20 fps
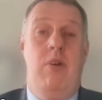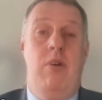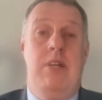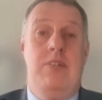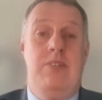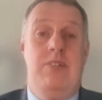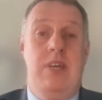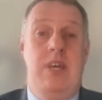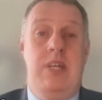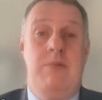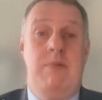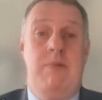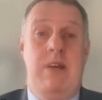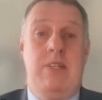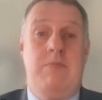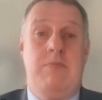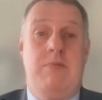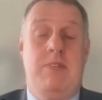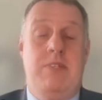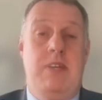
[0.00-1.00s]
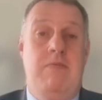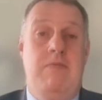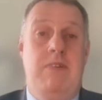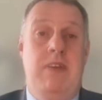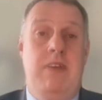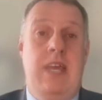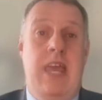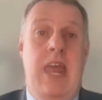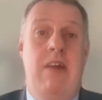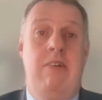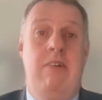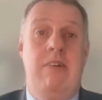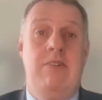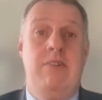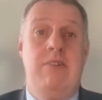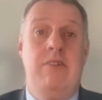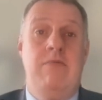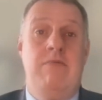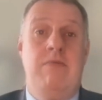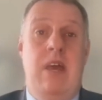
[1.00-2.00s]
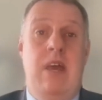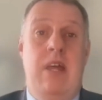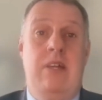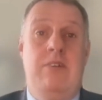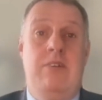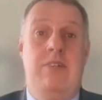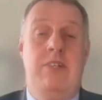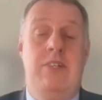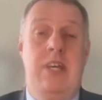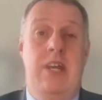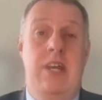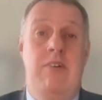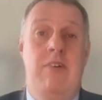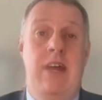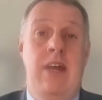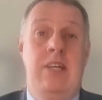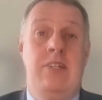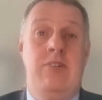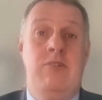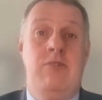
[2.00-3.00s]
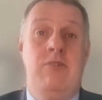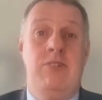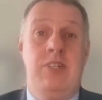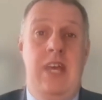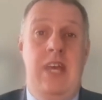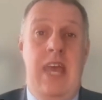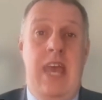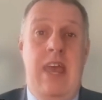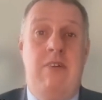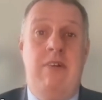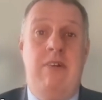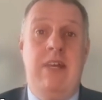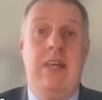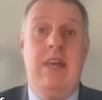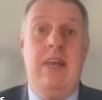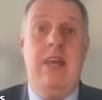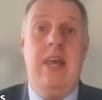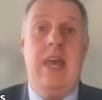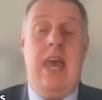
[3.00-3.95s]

more concerned about specific areas of uh, degeneration or tearing,